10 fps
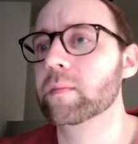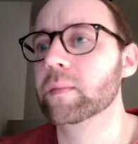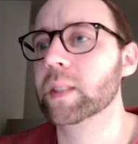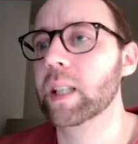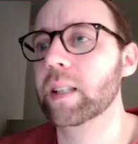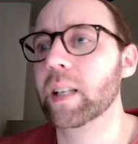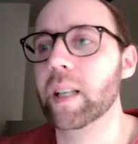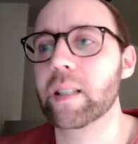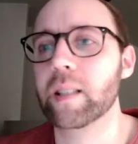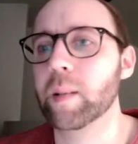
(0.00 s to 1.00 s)
And then I
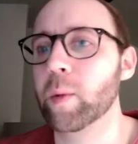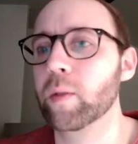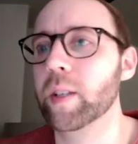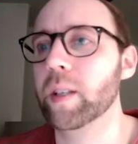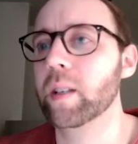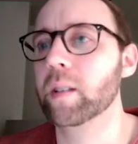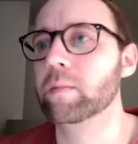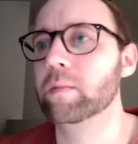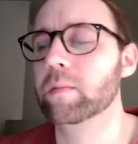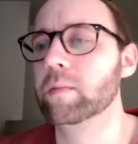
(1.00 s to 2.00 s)
just come over here.
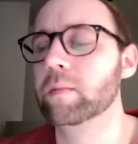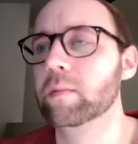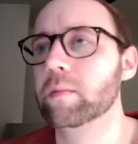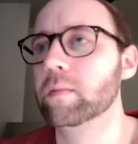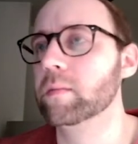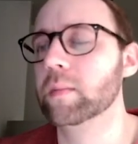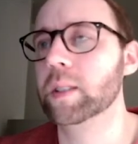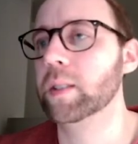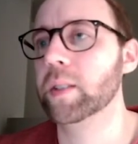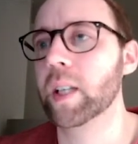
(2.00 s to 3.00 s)
I don't
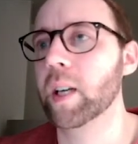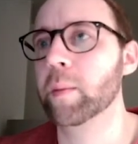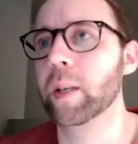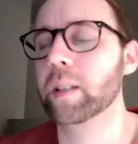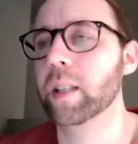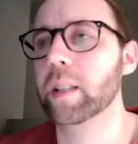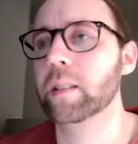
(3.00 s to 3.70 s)
even care about that.